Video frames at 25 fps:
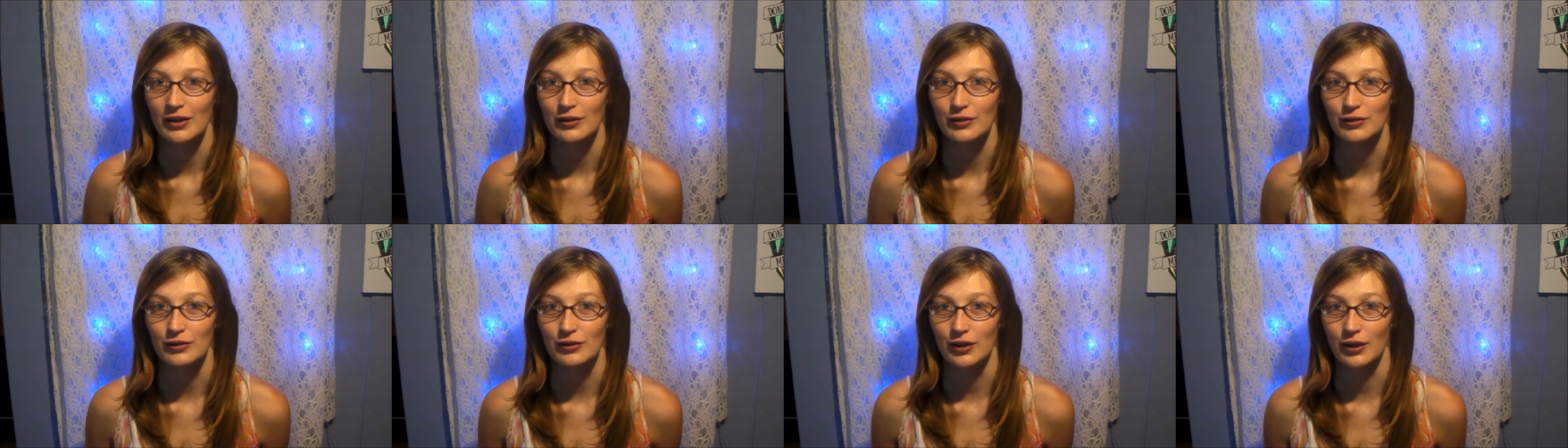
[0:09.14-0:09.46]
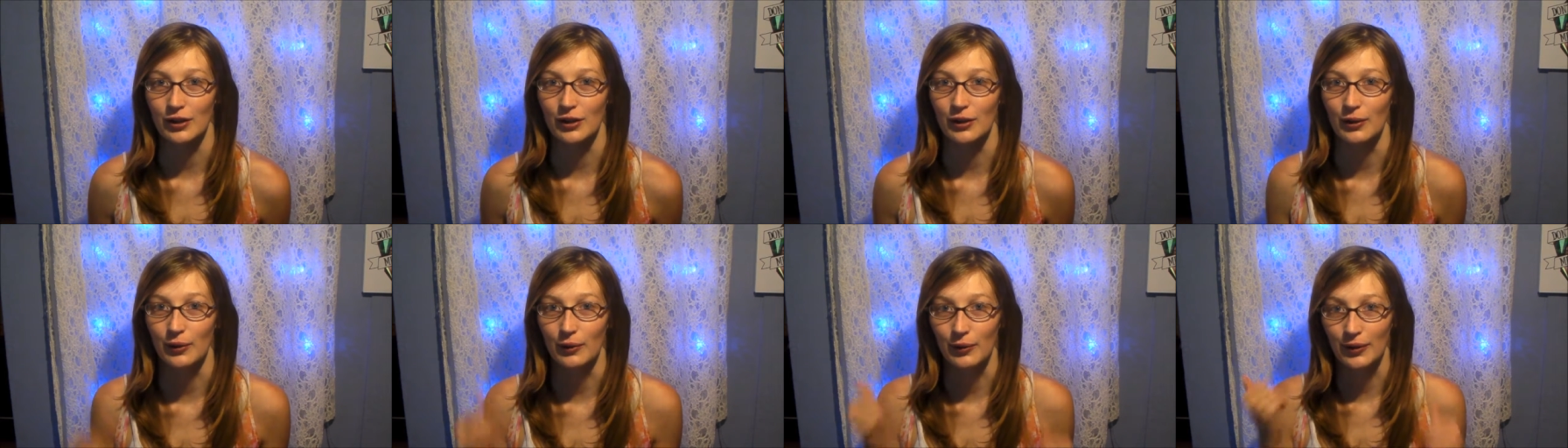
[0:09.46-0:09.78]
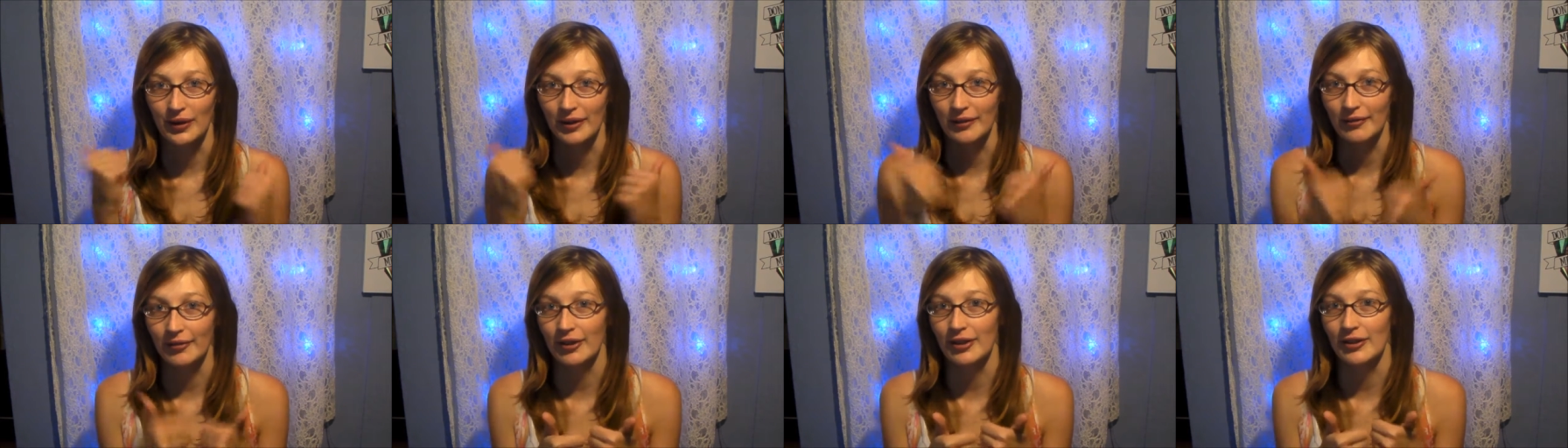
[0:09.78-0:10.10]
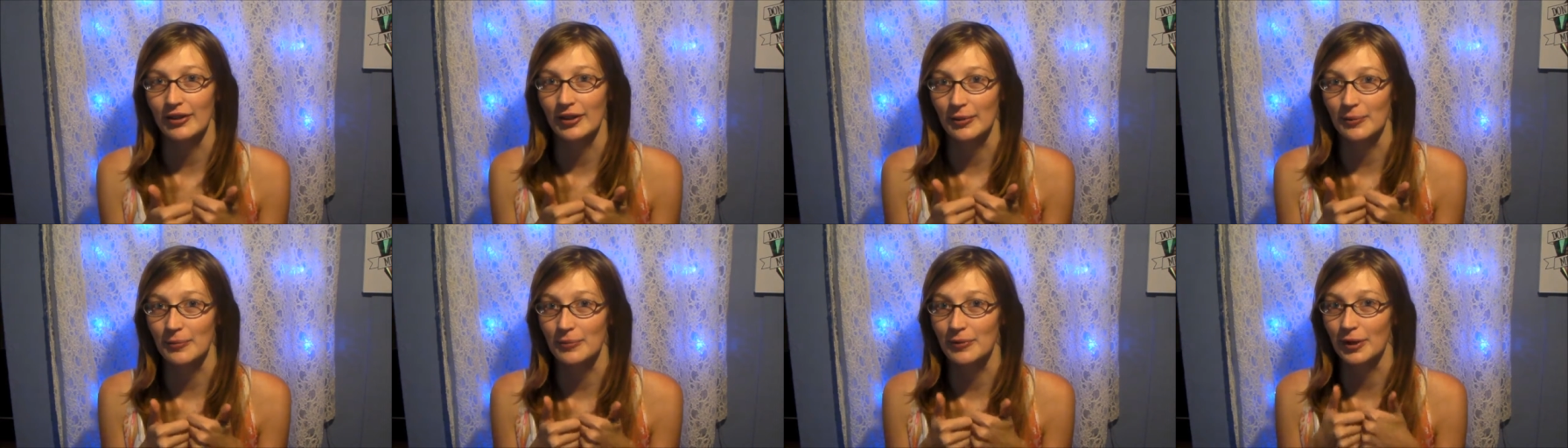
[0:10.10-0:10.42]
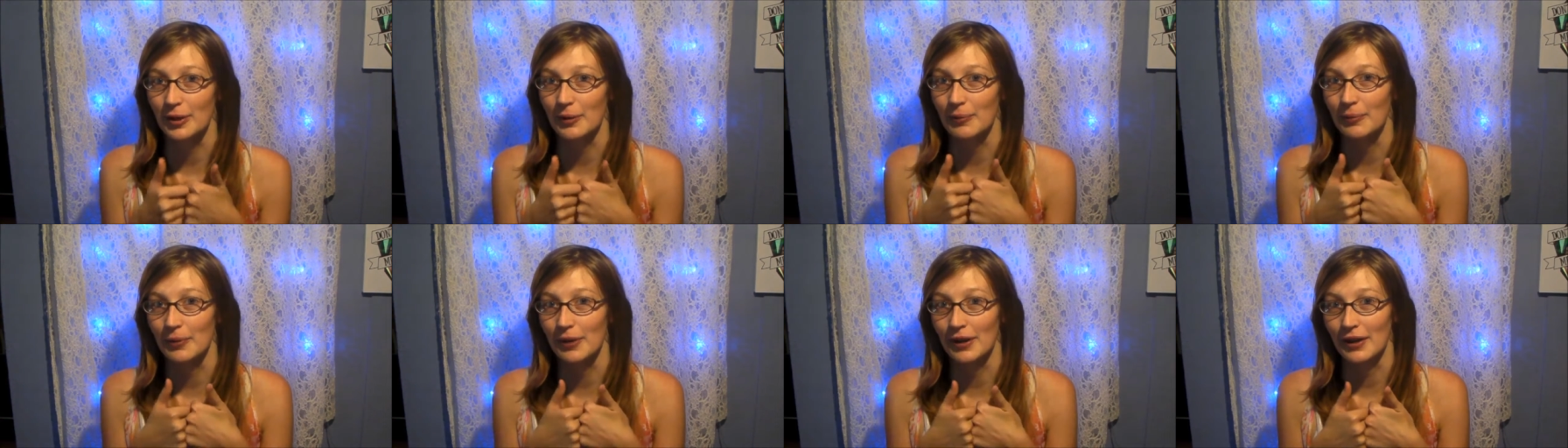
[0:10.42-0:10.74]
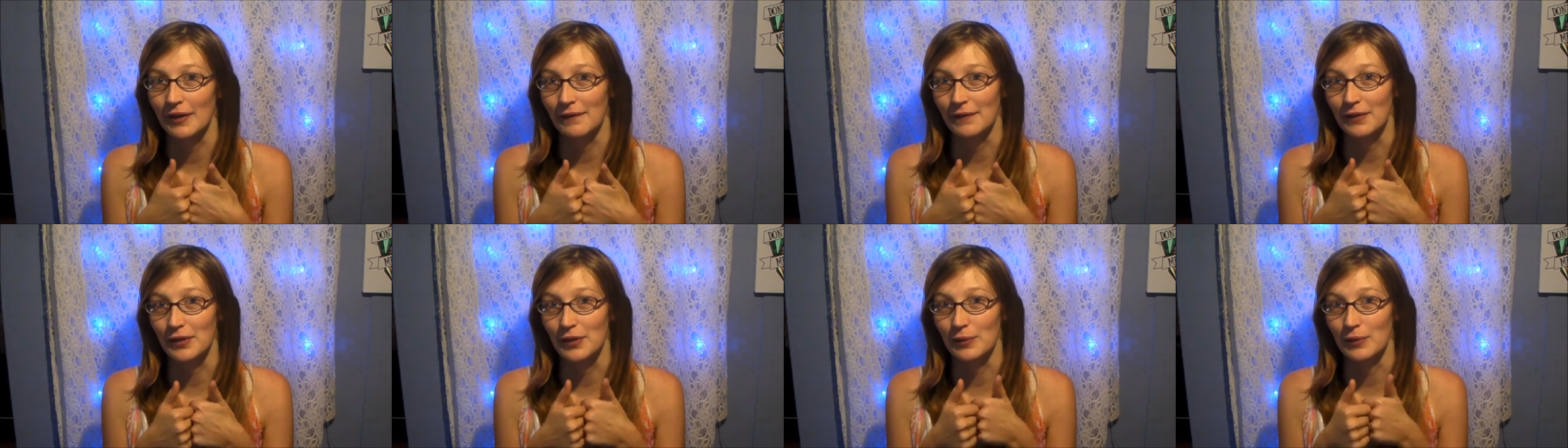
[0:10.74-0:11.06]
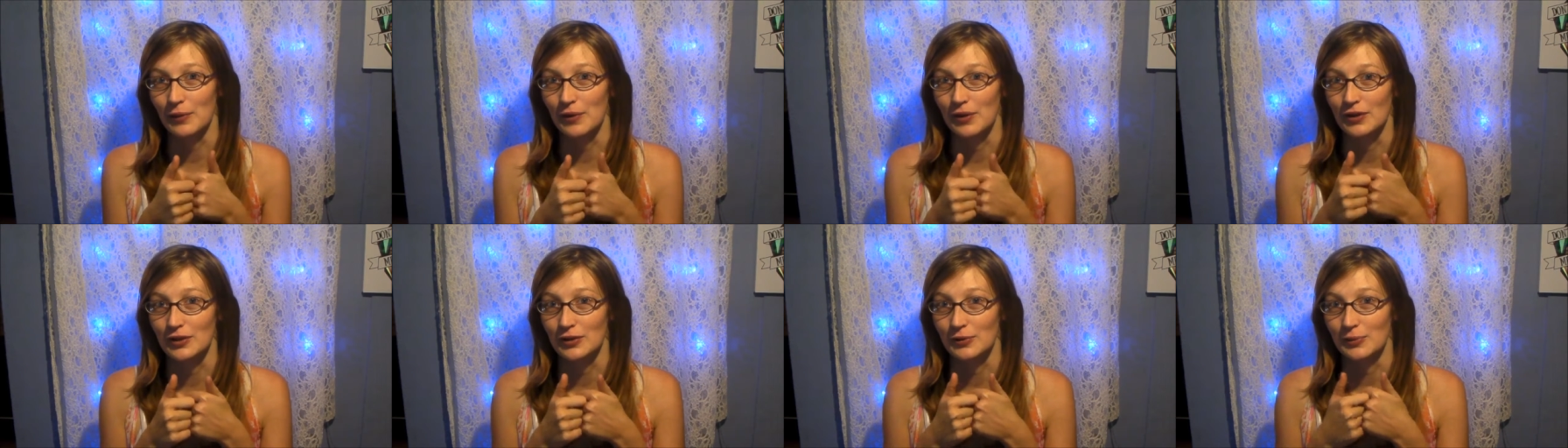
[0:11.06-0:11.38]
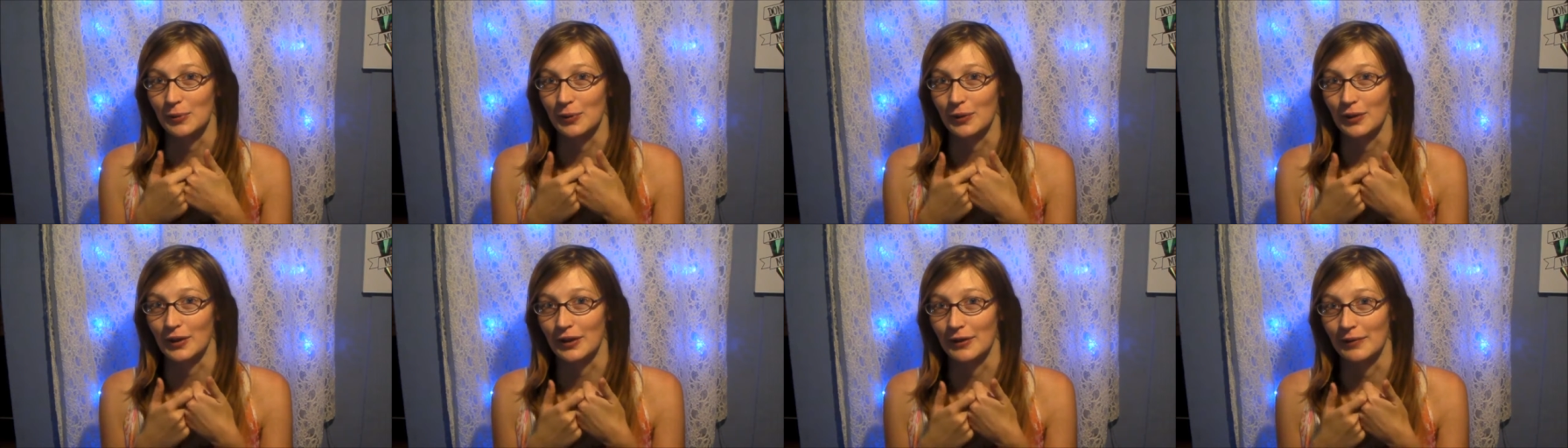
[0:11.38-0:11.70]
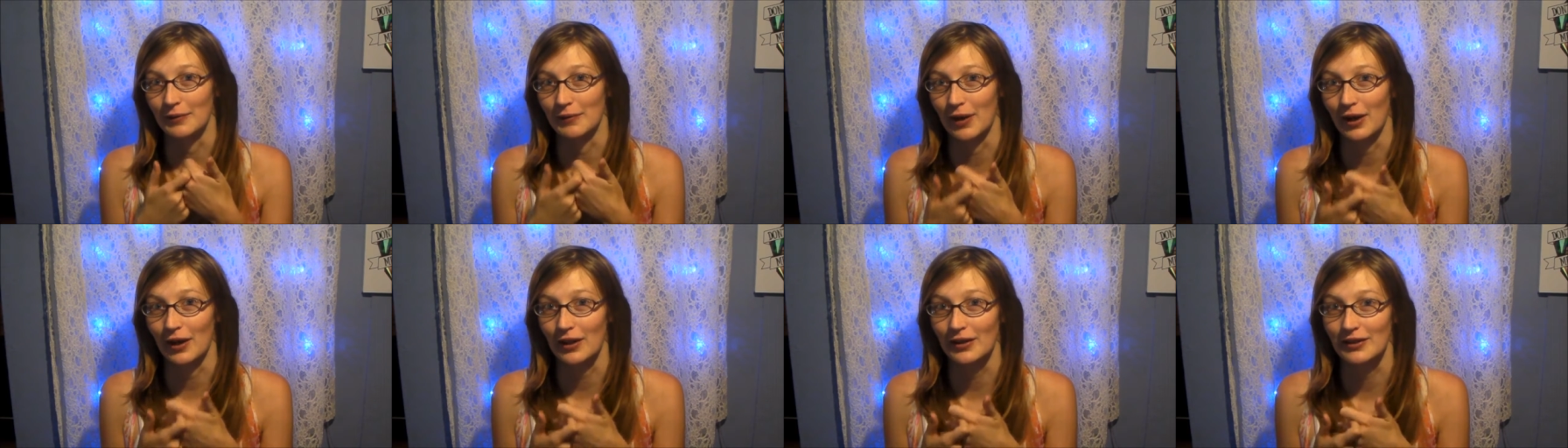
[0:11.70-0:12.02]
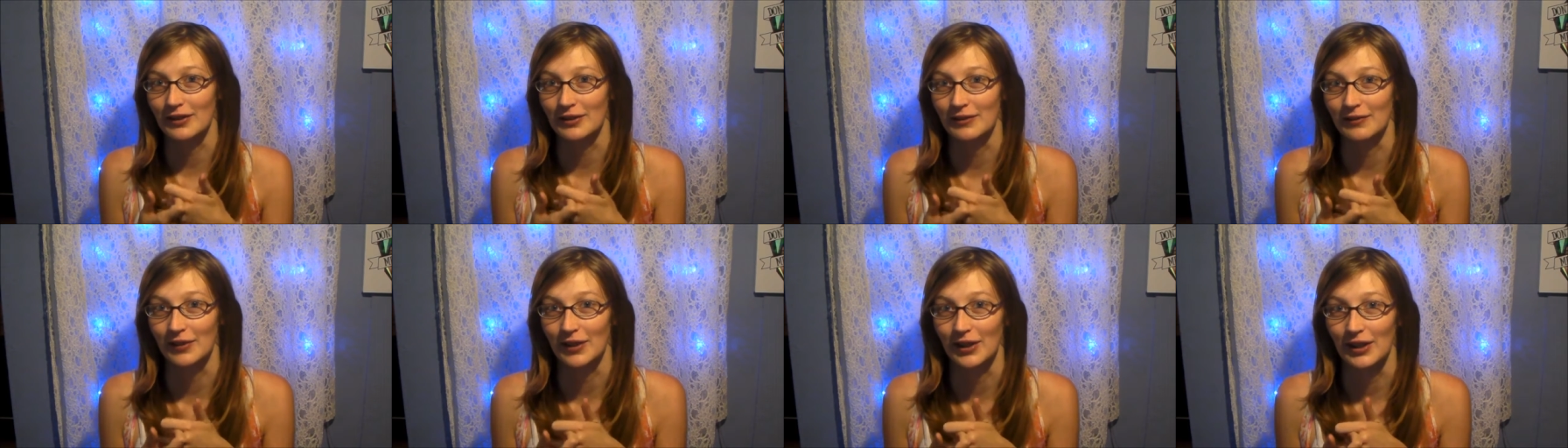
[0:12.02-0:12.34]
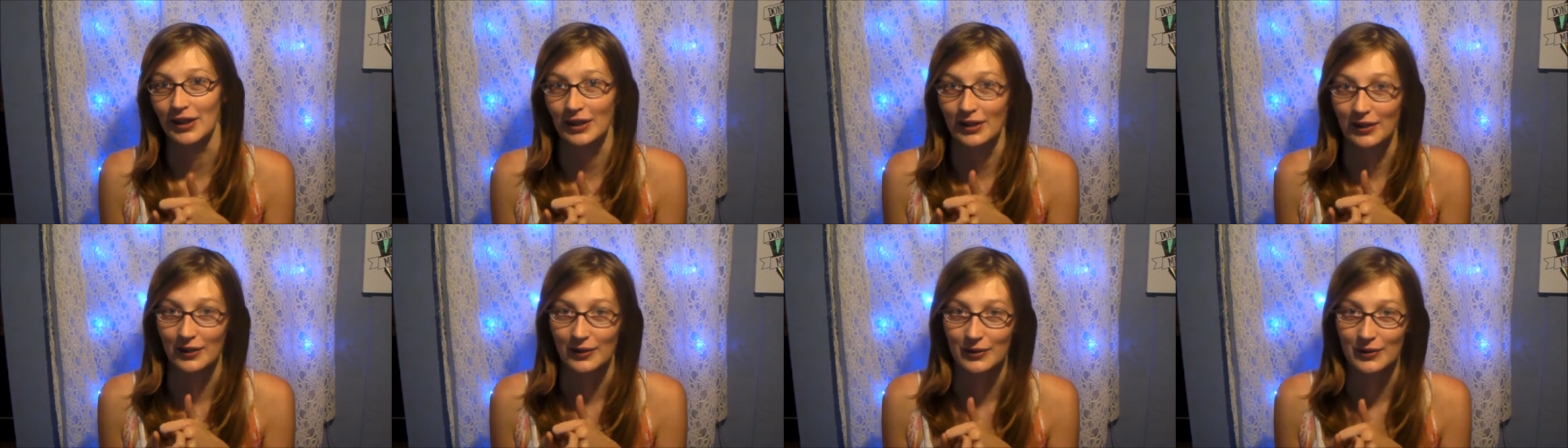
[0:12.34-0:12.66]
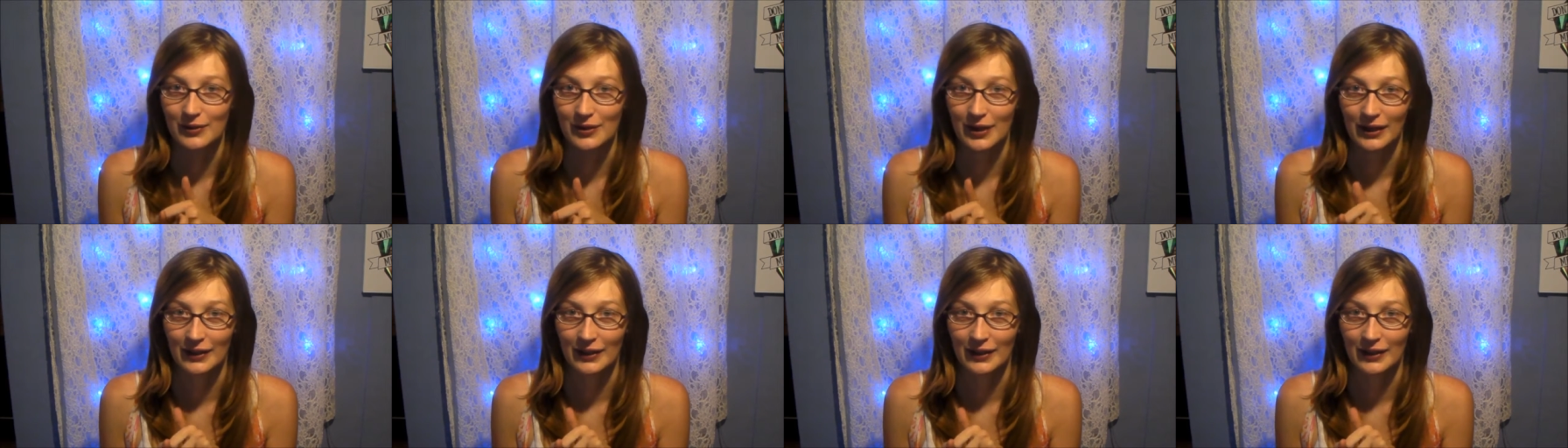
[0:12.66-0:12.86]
So give it a thumbs up if you want more unboxing videos.